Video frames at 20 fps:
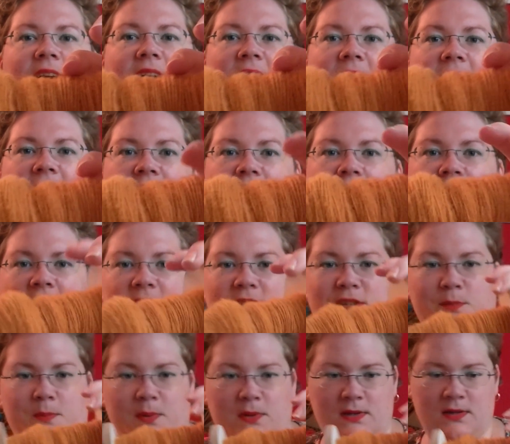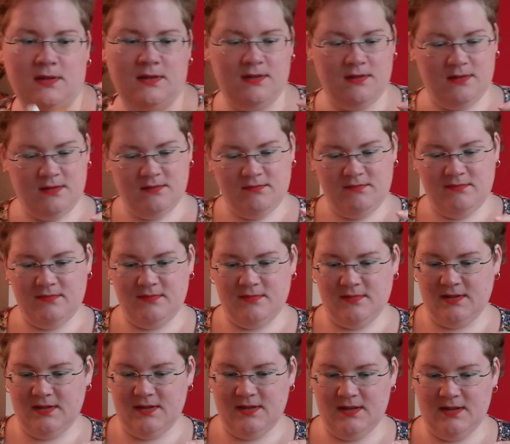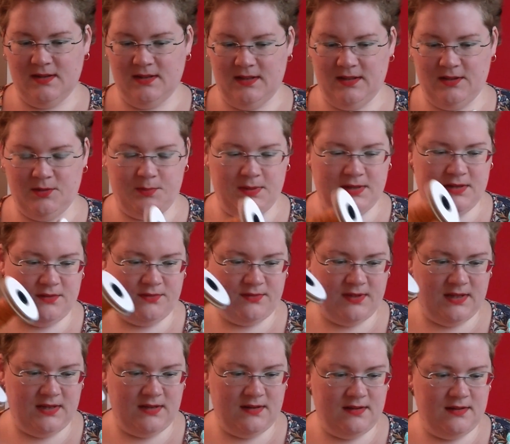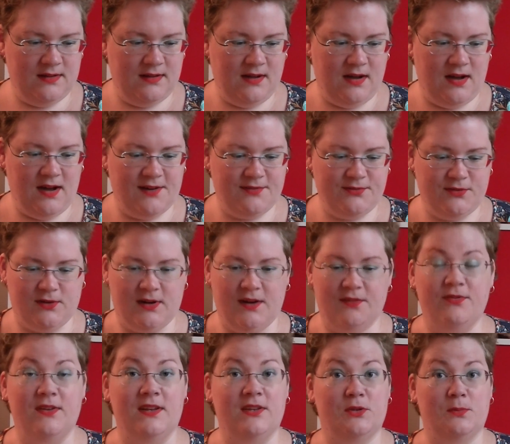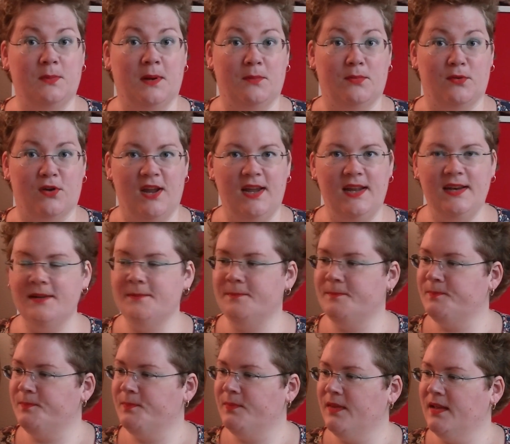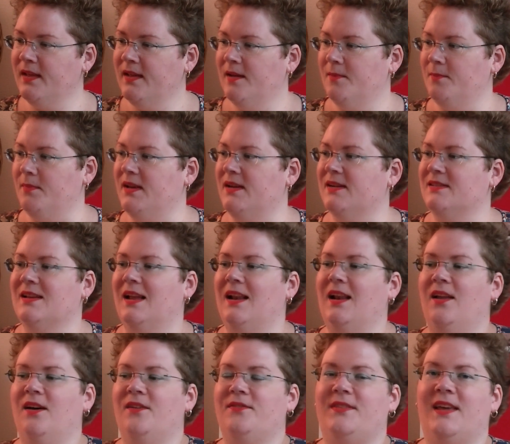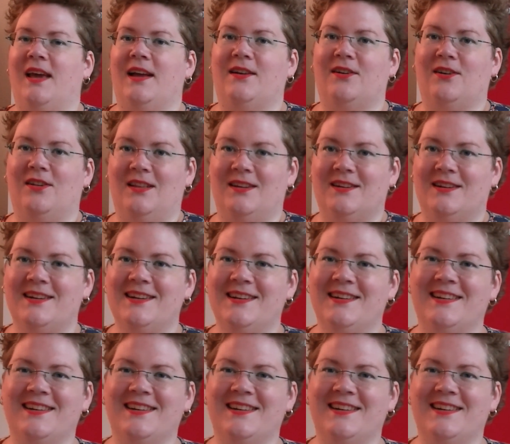I spun a little bit of it after I finished my braid because I love that color.